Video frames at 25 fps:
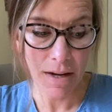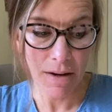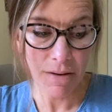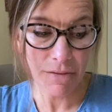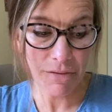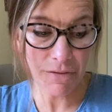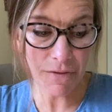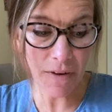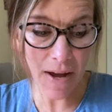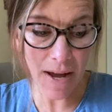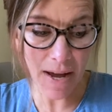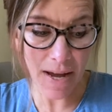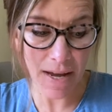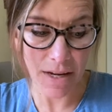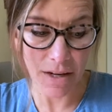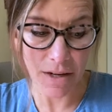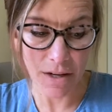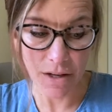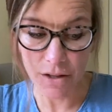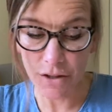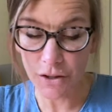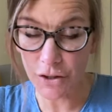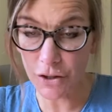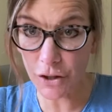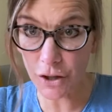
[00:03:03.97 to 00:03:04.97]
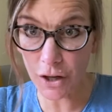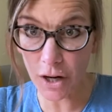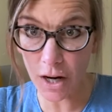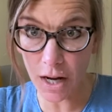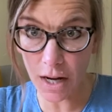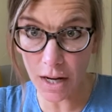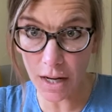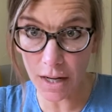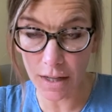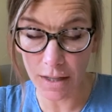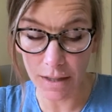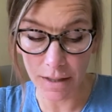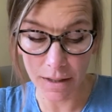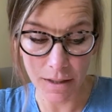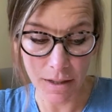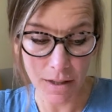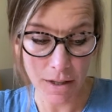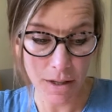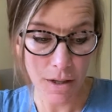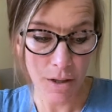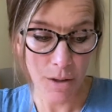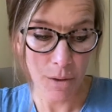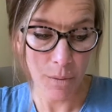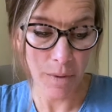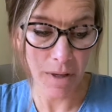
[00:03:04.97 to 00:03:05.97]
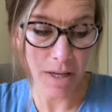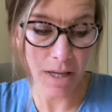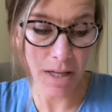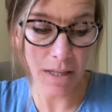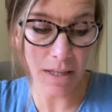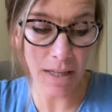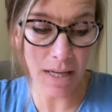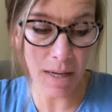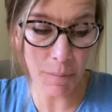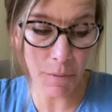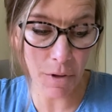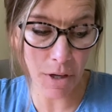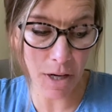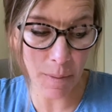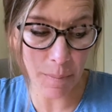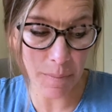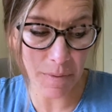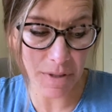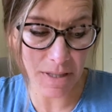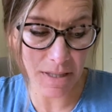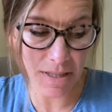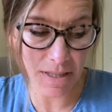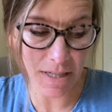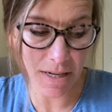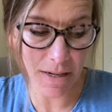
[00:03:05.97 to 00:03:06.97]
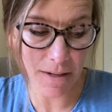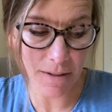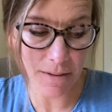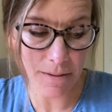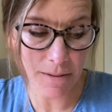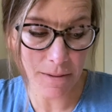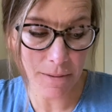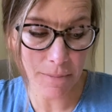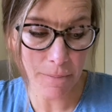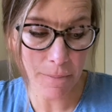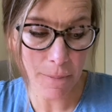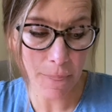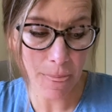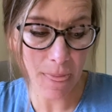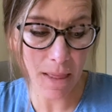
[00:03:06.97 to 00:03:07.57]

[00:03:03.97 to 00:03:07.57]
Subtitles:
Fine, you're on. We clamber up the stairs.